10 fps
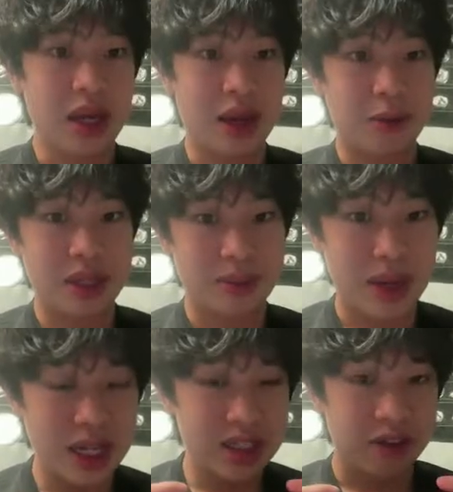And when he
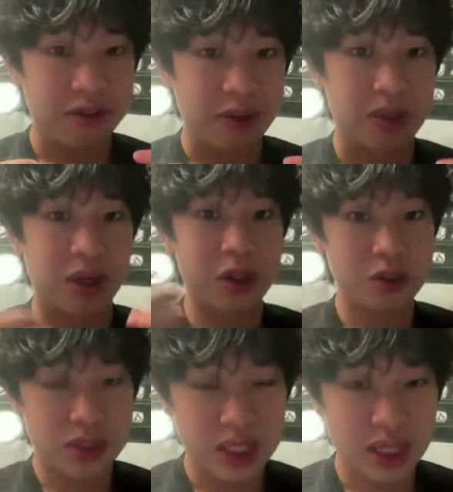buys something, we can
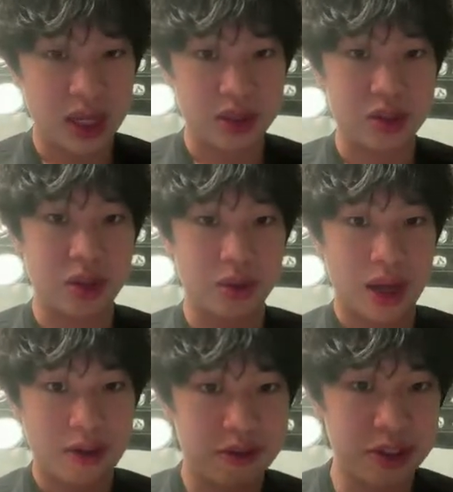also see that. So
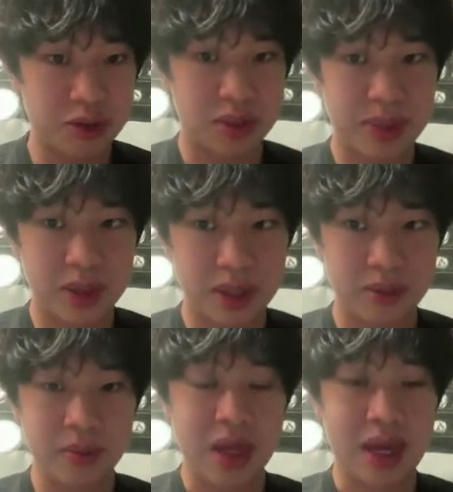everything's transparent.
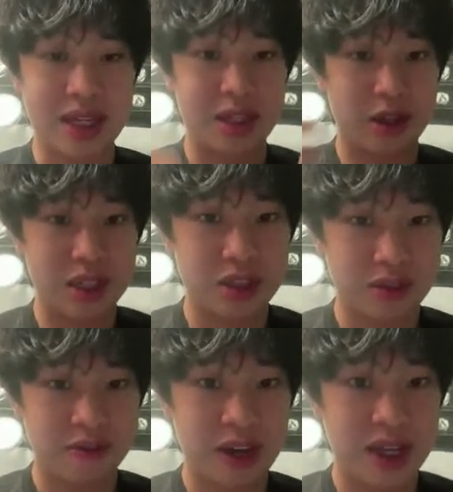As long as you
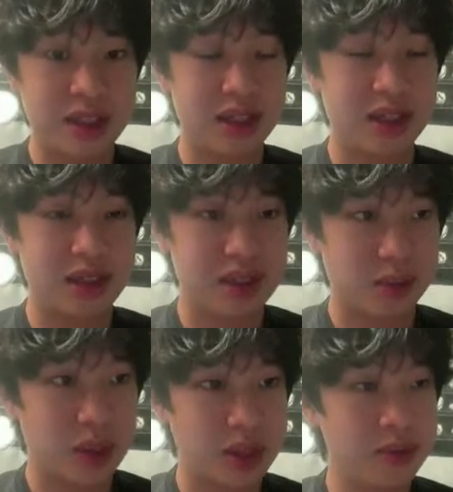can find that
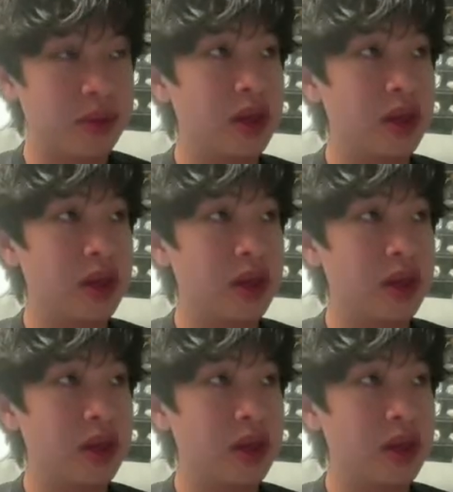someone's